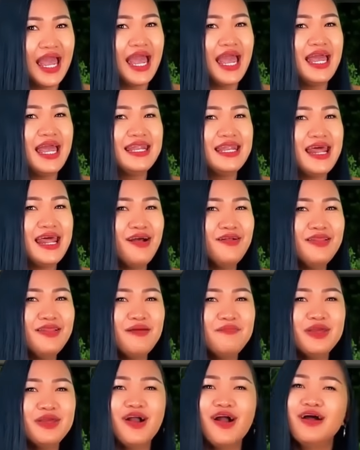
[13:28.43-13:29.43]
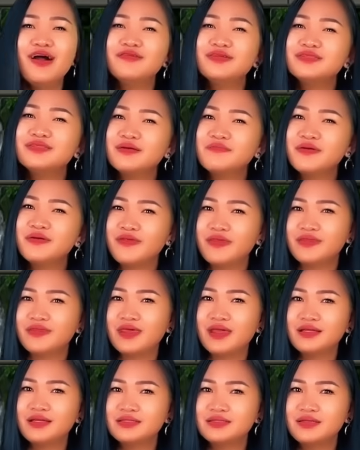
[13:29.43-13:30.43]
And now let me cover some of the
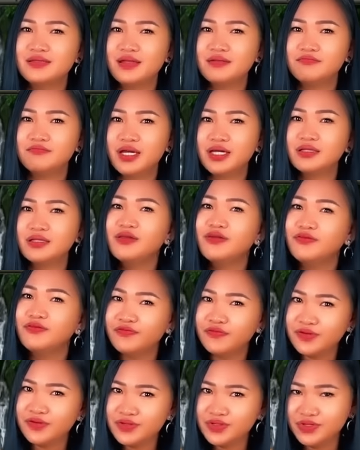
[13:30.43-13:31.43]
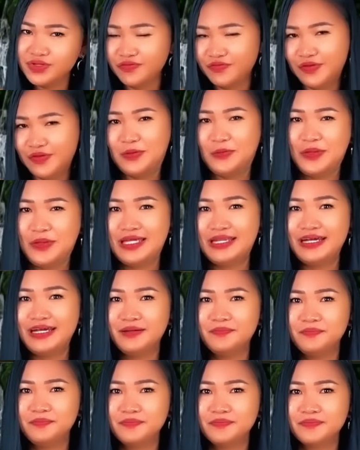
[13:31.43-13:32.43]
things that might confuse your Filipina.